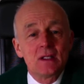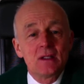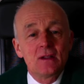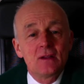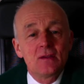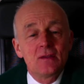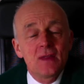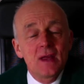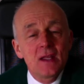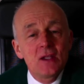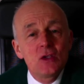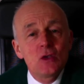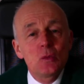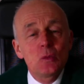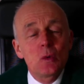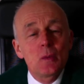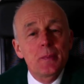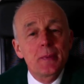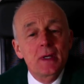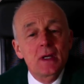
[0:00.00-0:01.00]
Then you
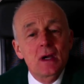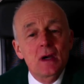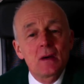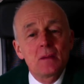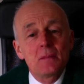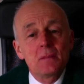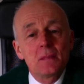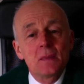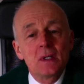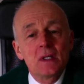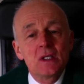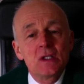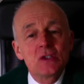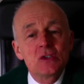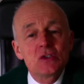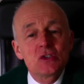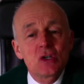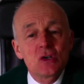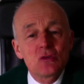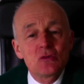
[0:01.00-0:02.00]
will become
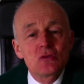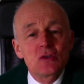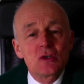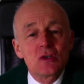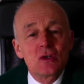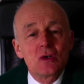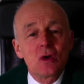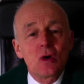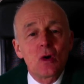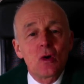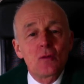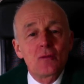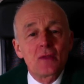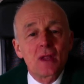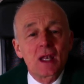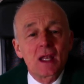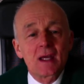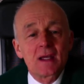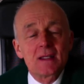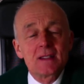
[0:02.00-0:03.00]
children of the
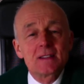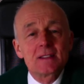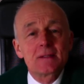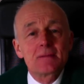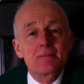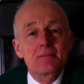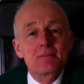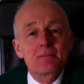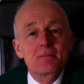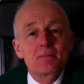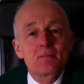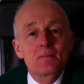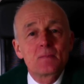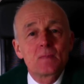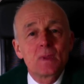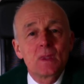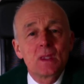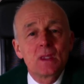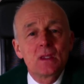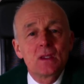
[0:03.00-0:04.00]
light.
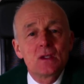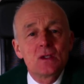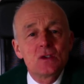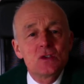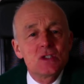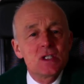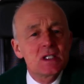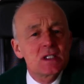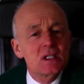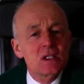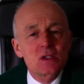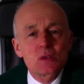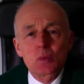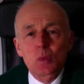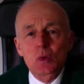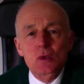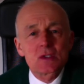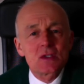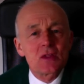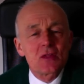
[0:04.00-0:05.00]
Jesus
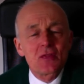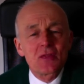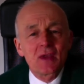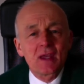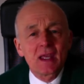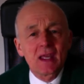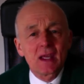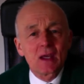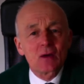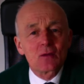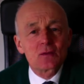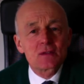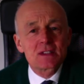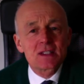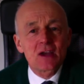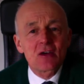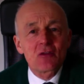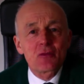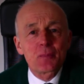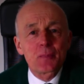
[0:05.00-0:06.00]
wasn't thinking of
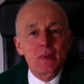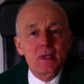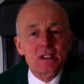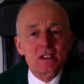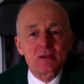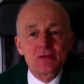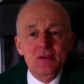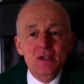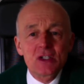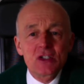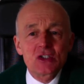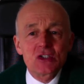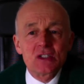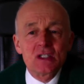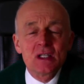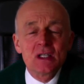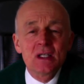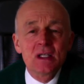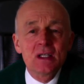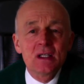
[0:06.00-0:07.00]
self-preservation
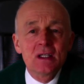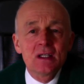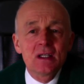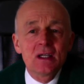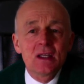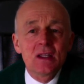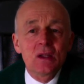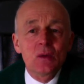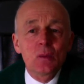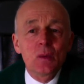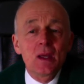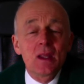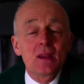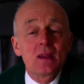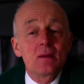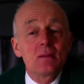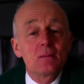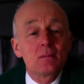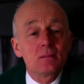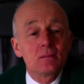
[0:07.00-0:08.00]
in the way
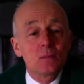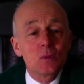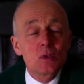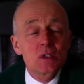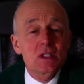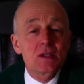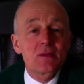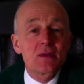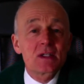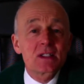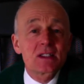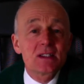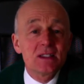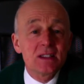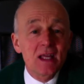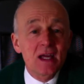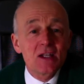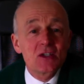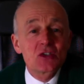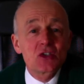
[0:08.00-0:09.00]
that most of us
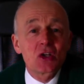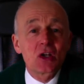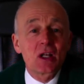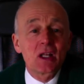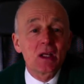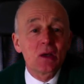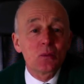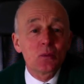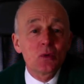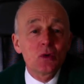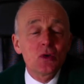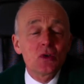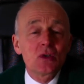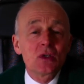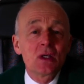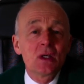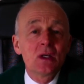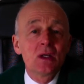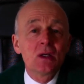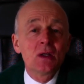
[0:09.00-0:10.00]
naturally would
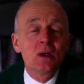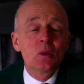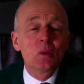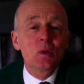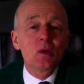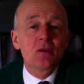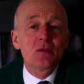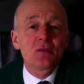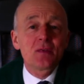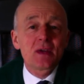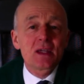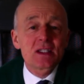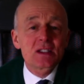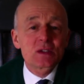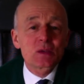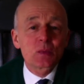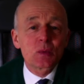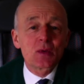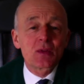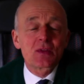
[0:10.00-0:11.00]
when
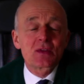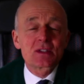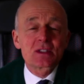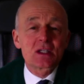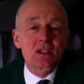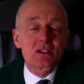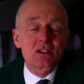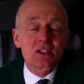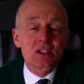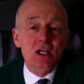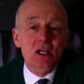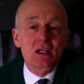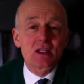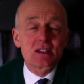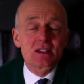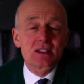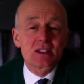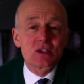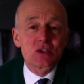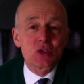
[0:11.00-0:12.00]
faced with such a
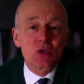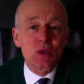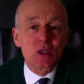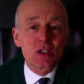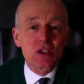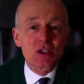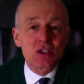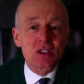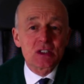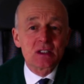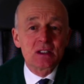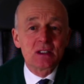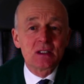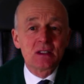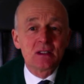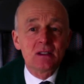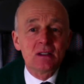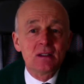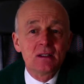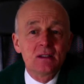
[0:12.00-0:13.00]
situation.
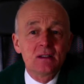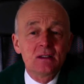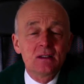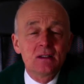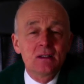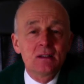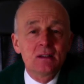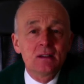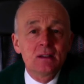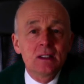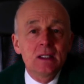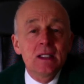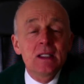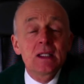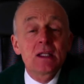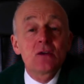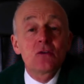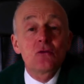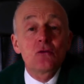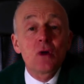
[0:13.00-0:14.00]
He
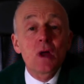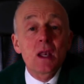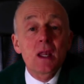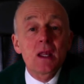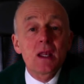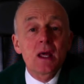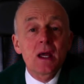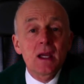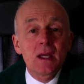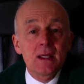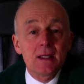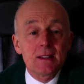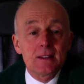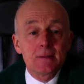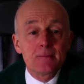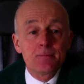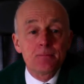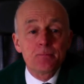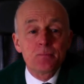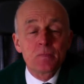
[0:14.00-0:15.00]
didn't run and hide.
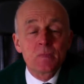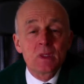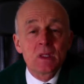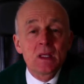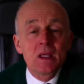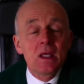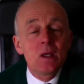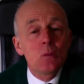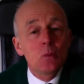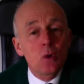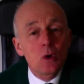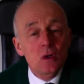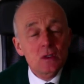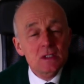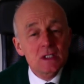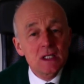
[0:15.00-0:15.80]
He walked in